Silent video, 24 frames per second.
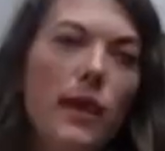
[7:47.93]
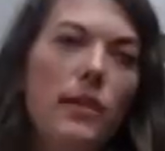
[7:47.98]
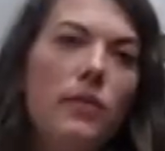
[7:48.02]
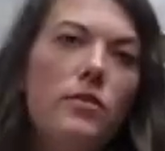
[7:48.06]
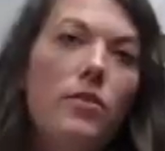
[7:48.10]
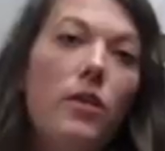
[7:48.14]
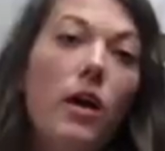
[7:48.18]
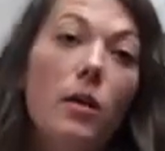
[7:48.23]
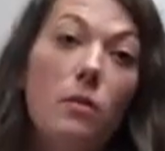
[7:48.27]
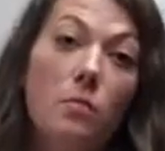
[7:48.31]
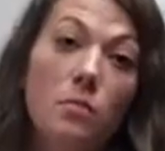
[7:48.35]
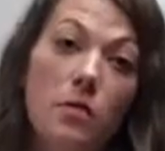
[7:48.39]

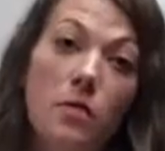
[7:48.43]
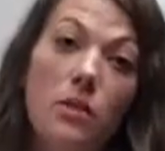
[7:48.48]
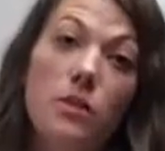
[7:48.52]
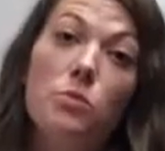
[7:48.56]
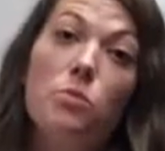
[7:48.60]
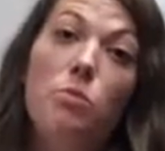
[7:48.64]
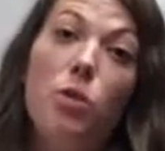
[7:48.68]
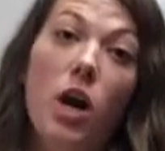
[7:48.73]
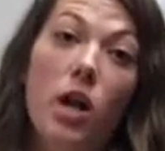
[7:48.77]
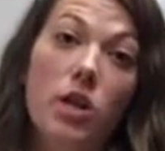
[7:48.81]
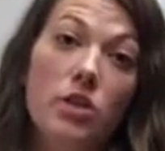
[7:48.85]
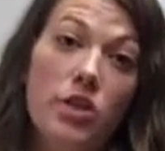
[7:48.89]
developed these
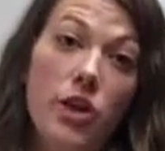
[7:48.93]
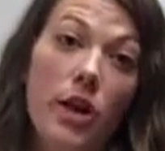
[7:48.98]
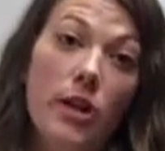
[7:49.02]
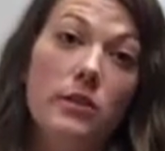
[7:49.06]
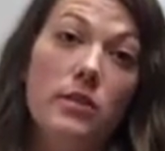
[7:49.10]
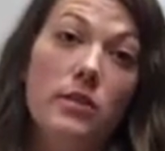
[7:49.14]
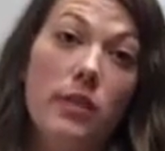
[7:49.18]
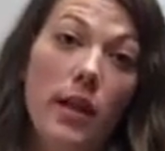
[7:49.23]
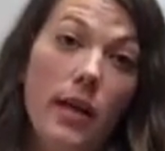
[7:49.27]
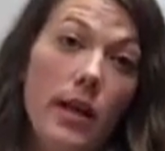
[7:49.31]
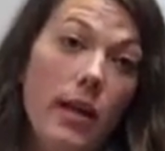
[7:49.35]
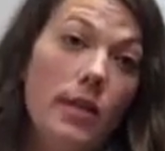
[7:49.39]

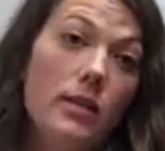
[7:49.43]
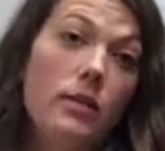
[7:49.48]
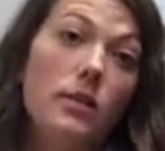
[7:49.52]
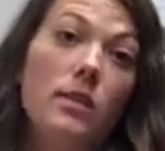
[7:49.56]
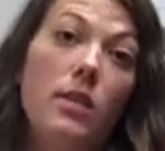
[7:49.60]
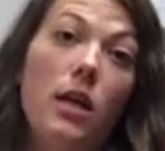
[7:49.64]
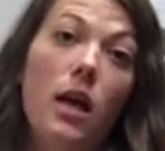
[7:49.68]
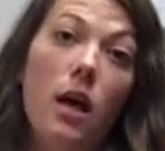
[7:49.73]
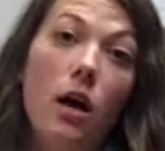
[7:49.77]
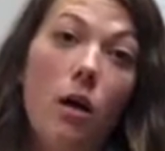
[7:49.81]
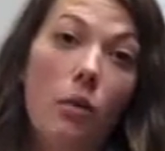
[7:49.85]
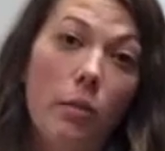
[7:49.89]
projects and I had to
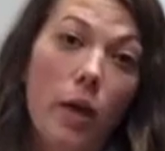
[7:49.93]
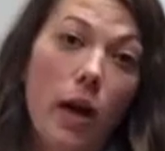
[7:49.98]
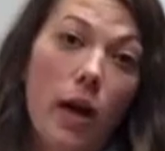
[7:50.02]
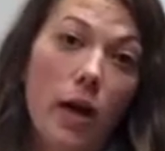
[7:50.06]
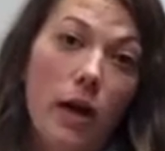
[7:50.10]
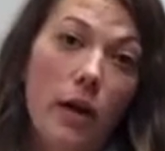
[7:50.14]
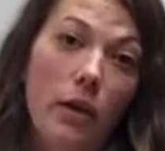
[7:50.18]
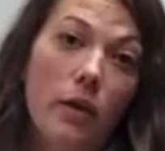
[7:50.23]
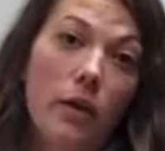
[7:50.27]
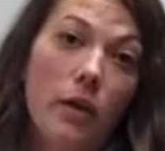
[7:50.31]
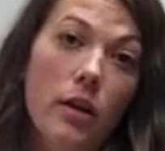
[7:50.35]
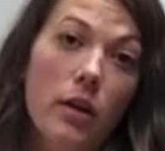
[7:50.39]
tell
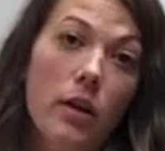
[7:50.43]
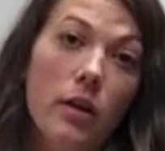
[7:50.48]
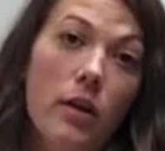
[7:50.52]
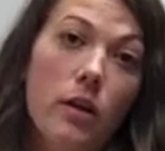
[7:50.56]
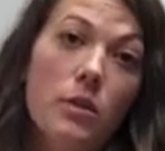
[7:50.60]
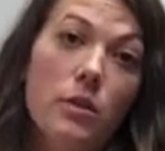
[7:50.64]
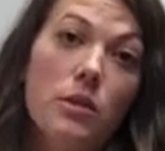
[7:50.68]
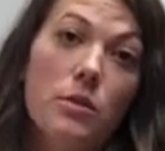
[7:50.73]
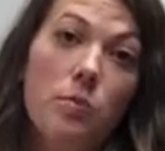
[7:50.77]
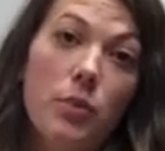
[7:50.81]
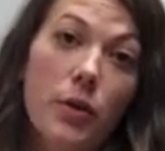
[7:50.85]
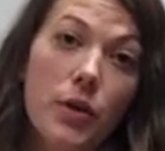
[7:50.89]
my
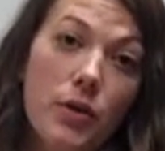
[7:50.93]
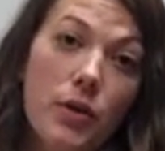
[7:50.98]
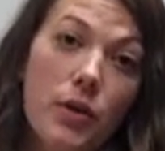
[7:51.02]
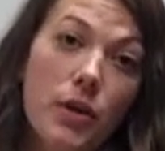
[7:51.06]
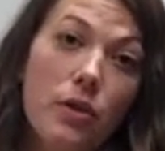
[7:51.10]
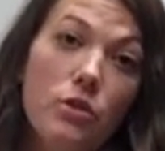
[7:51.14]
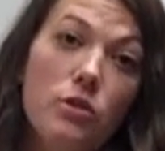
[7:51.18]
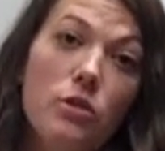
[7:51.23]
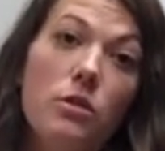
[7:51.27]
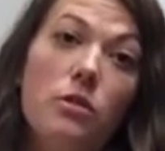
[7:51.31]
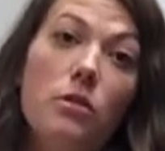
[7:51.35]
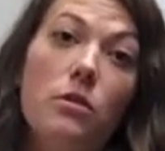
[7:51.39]

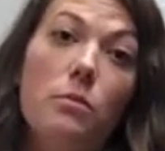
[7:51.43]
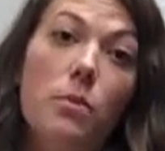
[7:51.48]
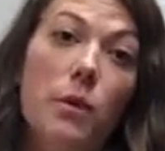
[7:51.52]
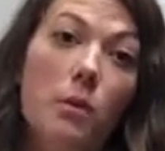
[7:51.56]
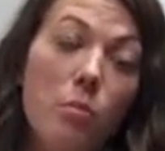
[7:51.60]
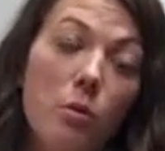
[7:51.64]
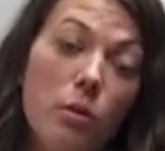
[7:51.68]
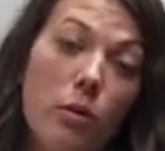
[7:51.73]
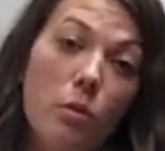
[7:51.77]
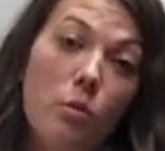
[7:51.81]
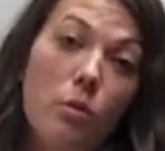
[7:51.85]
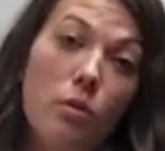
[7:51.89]
superiors and the
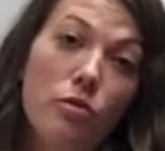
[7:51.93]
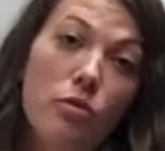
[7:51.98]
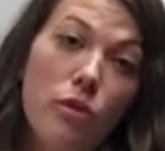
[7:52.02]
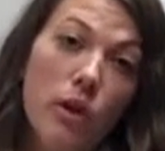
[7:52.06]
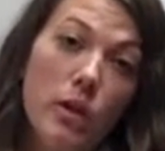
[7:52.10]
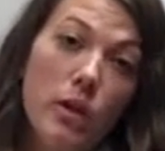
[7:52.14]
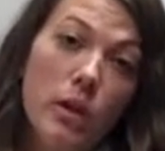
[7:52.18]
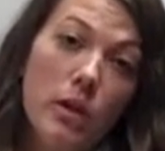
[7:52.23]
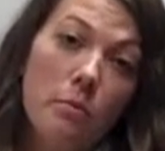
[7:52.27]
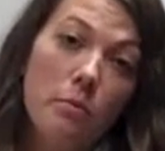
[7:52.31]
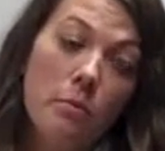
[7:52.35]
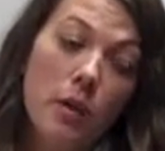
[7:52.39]
people that were
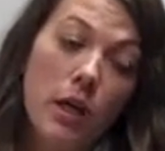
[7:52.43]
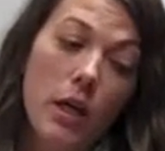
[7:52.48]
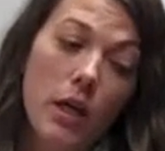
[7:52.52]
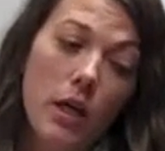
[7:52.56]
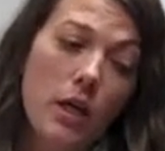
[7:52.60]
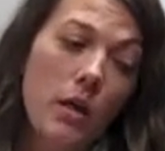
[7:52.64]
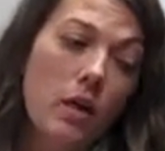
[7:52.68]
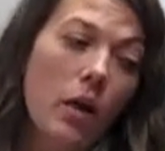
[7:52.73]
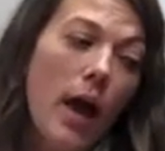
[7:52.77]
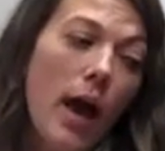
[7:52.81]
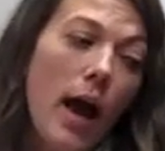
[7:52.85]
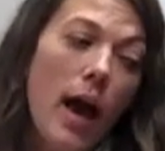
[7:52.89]
funding
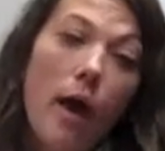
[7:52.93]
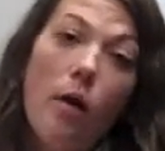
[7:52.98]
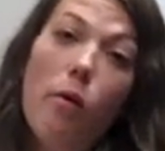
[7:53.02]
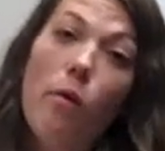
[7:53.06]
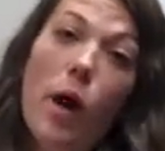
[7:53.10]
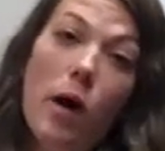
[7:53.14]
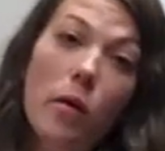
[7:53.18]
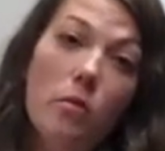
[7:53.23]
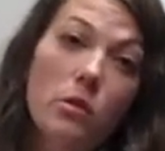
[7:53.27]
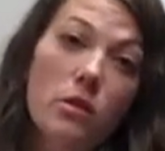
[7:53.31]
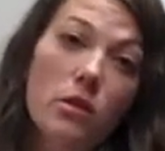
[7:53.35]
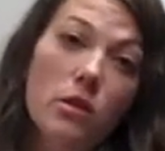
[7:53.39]
me how
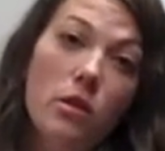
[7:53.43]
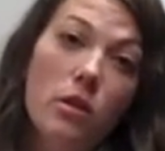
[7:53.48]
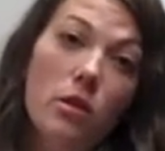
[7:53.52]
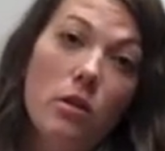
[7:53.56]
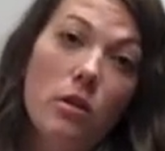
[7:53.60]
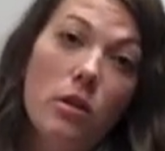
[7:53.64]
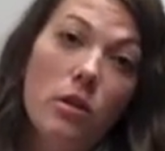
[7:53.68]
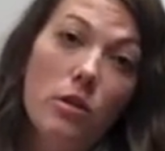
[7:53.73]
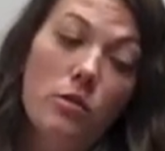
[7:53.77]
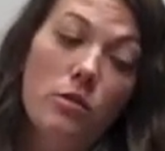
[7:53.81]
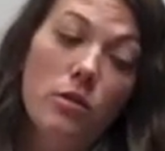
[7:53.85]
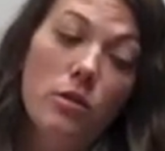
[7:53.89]
I was going to
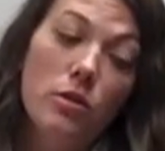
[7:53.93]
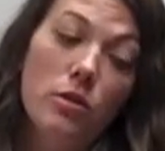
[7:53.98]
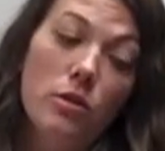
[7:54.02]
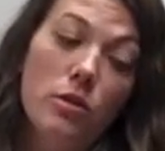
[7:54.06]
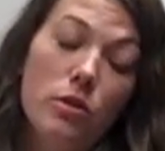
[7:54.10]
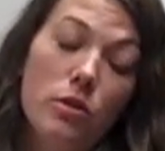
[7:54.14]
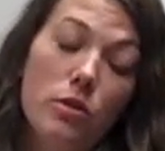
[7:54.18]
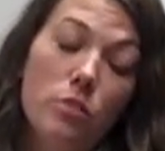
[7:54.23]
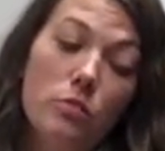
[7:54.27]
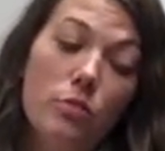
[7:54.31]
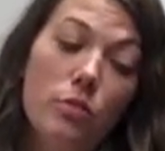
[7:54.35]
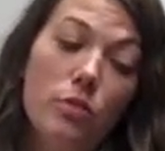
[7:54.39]
close the
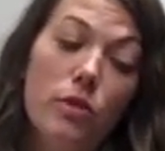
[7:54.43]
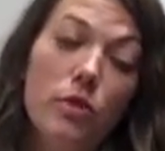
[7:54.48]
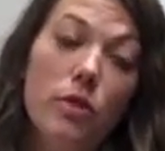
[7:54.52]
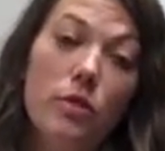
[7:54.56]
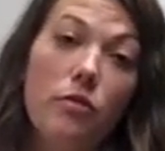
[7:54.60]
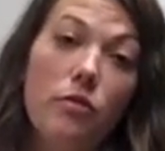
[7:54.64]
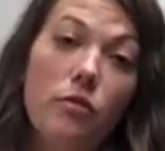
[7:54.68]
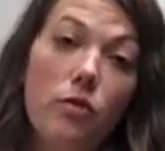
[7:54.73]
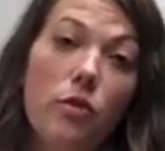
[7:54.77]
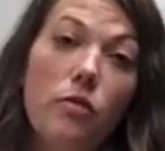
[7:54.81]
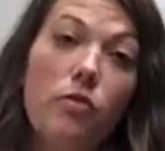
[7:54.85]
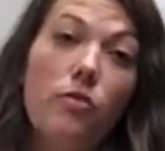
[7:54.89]
loop, for
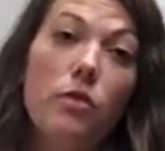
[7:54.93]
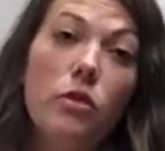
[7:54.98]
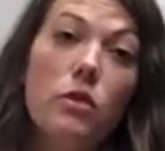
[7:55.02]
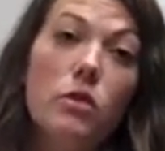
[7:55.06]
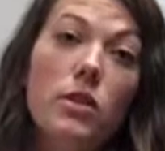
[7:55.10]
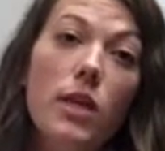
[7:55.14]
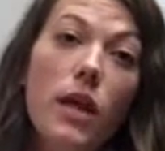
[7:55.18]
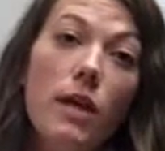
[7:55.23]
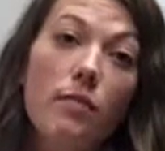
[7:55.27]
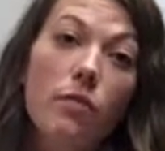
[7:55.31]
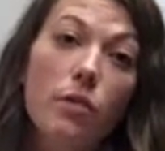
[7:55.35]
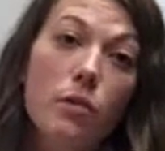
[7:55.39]
the
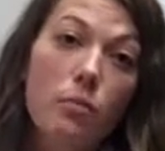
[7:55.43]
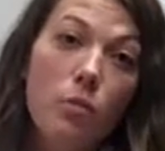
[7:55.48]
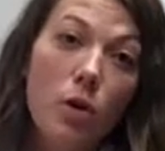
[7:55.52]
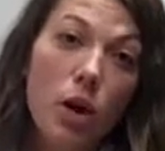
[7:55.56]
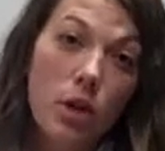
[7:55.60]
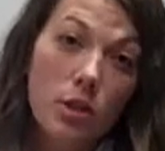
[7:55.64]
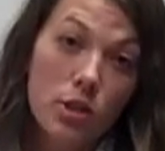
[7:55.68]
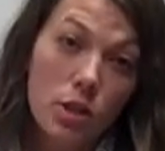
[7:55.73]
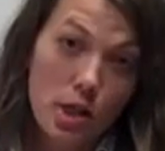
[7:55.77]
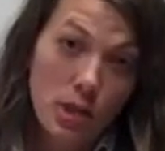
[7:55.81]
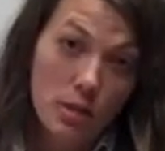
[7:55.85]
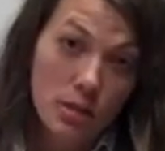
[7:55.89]
first half of the
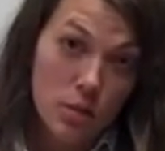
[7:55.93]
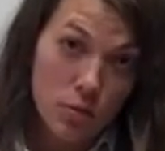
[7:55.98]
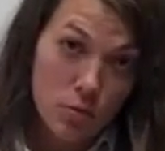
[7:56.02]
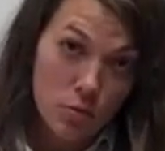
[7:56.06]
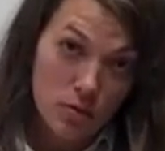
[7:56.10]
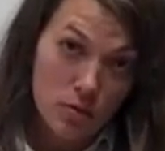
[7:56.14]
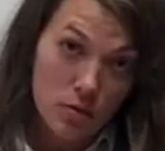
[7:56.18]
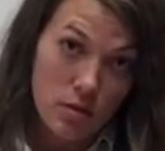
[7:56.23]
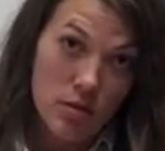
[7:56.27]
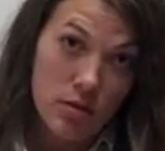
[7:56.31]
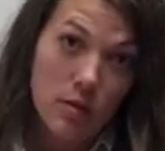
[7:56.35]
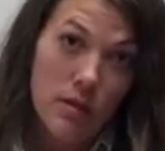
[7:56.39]
project, it
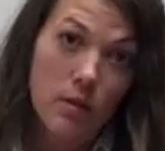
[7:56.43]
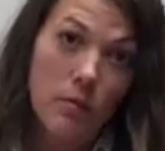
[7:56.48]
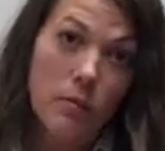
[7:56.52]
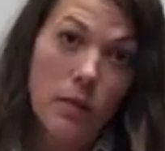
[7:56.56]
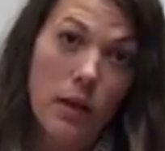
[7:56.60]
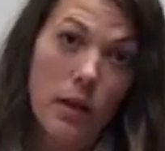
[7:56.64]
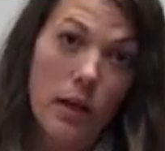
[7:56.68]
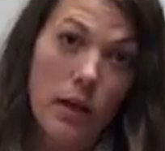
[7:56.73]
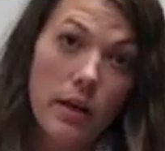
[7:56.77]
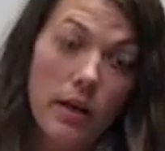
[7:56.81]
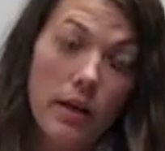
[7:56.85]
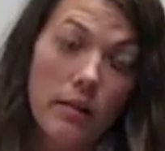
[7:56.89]
was
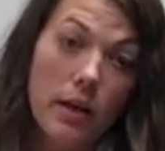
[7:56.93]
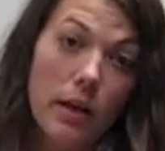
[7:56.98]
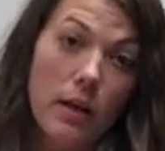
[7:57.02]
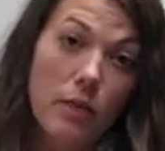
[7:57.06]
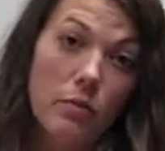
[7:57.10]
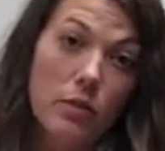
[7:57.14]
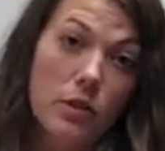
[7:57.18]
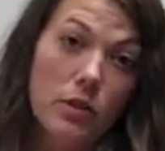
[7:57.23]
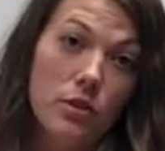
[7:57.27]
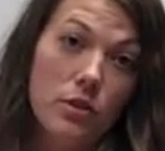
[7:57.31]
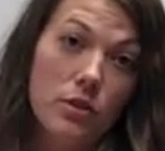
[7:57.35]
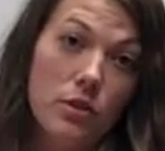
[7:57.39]
disseminating that
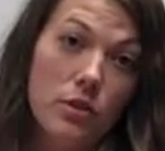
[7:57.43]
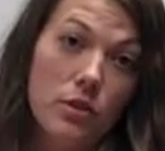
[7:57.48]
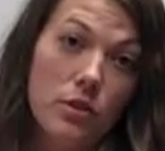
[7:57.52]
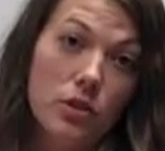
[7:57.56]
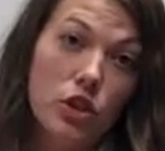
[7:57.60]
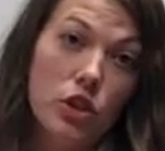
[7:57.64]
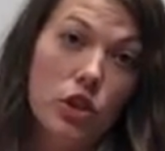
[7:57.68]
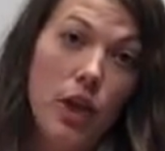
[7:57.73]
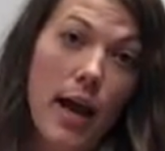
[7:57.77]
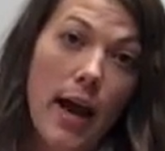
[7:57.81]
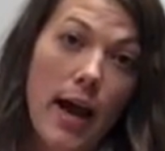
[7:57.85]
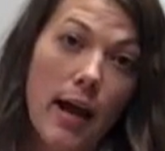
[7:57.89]

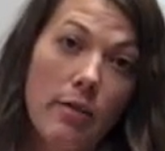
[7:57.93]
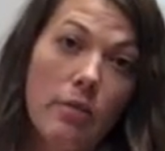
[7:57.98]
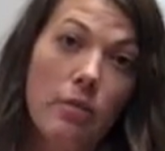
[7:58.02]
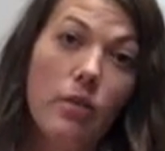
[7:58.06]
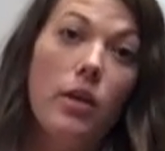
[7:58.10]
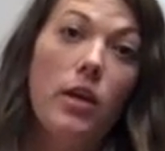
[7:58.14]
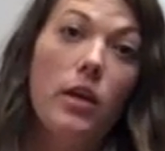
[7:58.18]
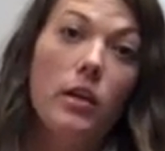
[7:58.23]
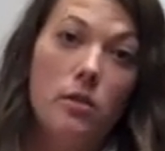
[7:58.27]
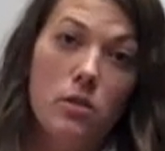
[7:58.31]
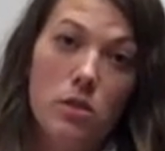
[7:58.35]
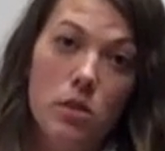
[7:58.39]
research at
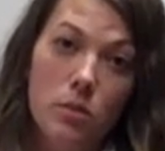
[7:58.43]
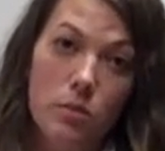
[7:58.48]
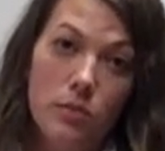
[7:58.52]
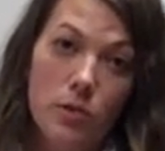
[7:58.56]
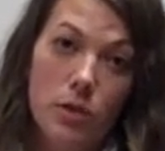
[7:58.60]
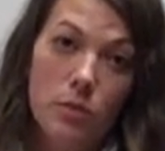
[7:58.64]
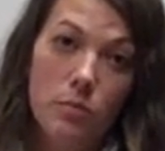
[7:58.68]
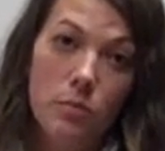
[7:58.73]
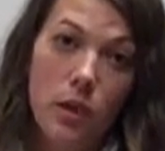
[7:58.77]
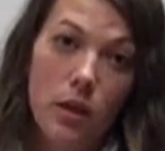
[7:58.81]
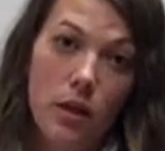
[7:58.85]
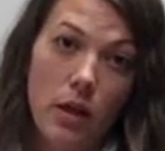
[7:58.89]
the
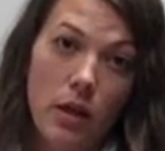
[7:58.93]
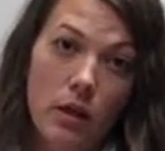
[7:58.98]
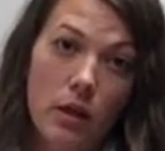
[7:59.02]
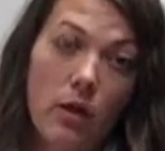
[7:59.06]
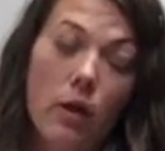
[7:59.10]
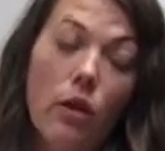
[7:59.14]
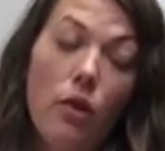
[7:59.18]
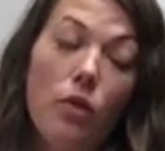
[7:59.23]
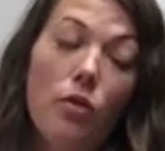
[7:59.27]
in-service meeting.